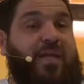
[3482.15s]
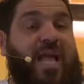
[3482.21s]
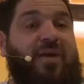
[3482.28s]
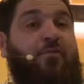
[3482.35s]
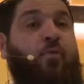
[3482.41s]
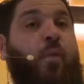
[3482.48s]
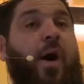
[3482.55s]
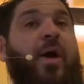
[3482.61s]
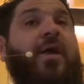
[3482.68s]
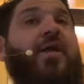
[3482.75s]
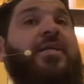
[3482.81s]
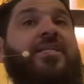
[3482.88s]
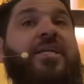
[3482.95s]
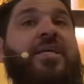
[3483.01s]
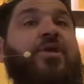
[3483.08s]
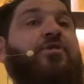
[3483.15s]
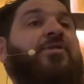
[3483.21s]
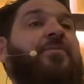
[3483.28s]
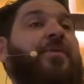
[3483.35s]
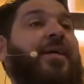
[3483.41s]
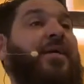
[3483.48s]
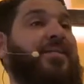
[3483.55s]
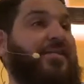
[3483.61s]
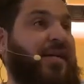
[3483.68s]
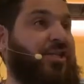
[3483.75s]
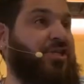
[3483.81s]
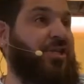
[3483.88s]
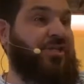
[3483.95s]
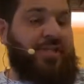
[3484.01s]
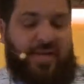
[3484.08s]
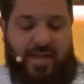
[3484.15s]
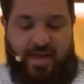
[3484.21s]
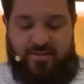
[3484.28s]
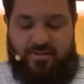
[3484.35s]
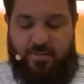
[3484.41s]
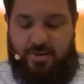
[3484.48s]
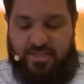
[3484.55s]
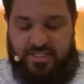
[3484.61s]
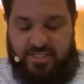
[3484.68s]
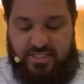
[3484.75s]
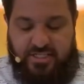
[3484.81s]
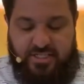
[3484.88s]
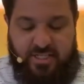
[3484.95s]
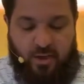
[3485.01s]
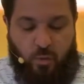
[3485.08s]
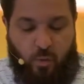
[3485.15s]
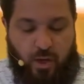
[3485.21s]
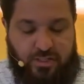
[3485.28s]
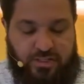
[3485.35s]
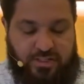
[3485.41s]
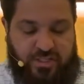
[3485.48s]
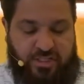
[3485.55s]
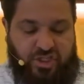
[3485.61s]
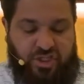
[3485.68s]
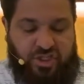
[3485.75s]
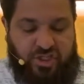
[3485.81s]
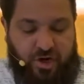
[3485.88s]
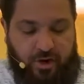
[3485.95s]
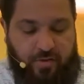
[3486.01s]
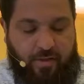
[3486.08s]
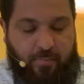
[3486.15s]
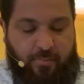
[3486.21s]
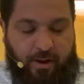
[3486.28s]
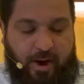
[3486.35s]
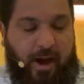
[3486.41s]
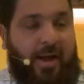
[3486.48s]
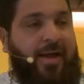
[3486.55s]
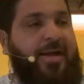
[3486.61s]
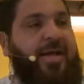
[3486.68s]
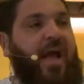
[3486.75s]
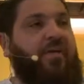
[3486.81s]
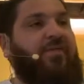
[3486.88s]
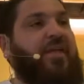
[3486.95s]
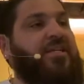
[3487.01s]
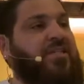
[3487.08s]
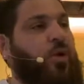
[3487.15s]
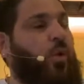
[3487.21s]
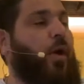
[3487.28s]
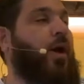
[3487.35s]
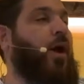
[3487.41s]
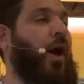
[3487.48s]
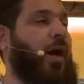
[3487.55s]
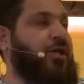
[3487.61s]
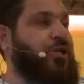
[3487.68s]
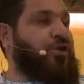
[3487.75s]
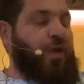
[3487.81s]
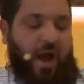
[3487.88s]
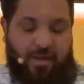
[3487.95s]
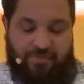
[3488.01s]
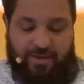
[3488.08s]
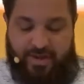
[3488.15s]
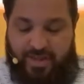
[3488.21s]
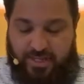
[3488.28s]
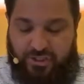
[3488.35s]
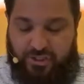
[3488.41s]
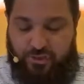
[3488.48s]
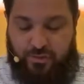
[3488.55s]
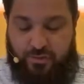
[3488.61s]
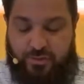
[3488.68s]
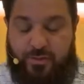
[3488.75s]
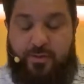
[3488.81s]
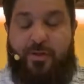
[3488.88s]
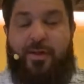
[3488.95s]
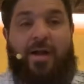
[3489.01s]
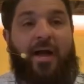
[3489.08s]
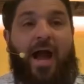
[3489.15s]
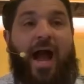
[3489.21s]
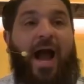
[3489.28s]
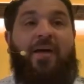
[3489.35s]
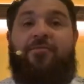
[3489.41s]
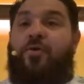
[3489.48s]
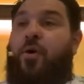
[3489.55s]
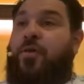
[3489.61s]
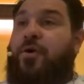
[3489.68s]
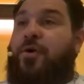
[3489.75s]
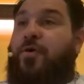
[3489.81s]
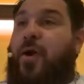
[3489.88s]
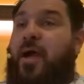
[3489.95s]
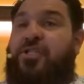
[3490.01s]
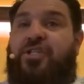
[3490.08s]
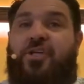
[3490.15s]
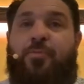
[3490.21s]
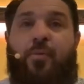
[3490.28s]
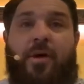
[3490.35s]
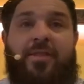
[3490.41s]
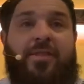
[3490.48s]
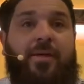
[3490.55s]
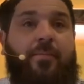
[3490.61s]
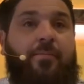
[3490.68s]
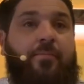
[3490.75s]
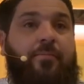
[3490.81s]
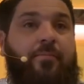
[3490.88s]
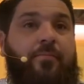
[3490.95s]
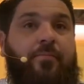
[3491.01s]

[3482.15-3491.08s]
If one continues to be contentious, if somebody still wants to stir the pot, if they still want to cause strife and issues, I have no other direction to point them.